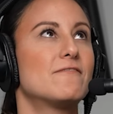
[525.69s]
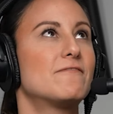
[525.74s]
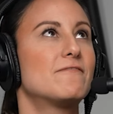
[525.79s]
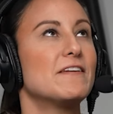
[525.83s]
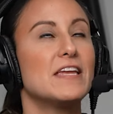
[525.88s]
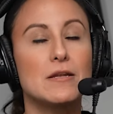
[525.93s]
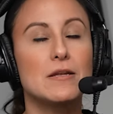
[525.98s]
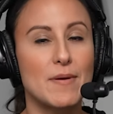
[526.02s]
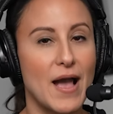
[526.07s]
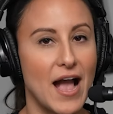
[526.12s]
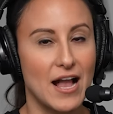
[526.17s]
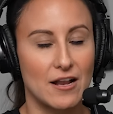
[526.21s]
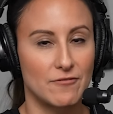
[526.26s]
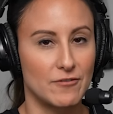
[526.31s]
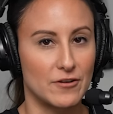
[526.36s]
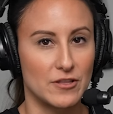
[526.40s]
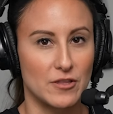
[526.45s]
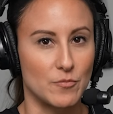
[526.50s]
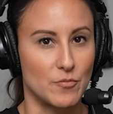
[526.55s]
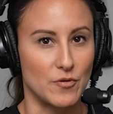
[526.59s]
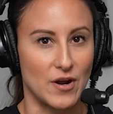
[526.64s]
feedback
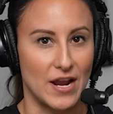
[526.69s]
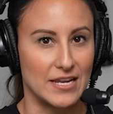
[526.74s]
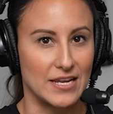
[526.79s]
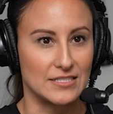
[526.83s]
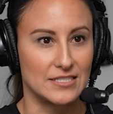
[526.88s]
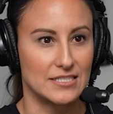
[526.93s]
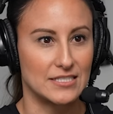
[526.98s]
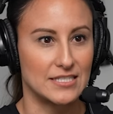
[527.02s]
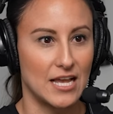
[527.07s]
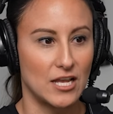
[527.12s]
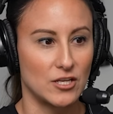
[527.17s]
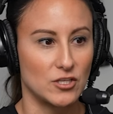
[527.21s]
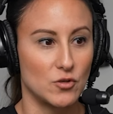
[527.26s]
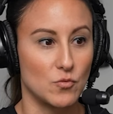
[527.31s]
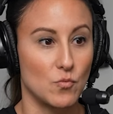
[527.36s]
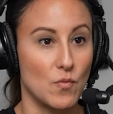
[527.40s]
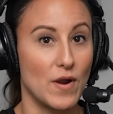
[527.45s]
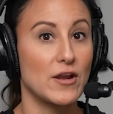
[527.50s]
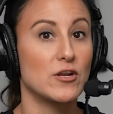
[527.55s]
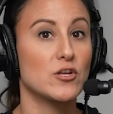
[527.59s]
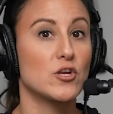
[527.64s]
for the brain to tell you
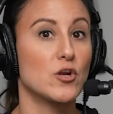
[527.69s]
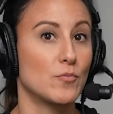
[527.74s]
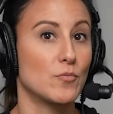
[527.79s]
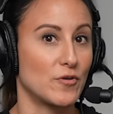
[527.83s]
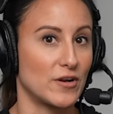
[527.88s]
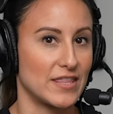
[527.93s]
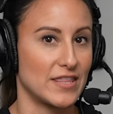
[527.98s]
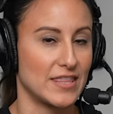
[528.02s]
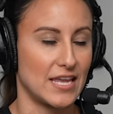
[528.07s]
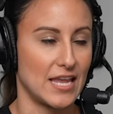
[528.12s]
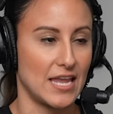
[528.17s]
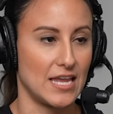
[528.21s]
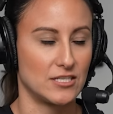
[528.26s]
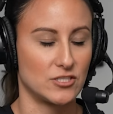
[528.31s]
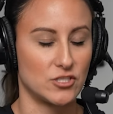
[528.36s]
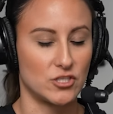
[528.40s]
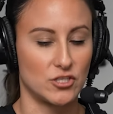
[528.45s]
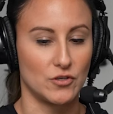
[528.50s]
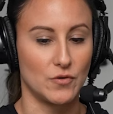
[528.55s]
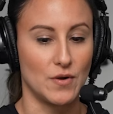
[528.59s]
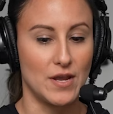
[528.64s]
where you're breathing
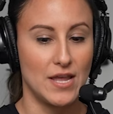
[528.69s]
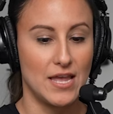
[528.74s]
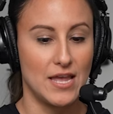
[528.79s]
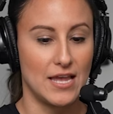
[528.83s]
into.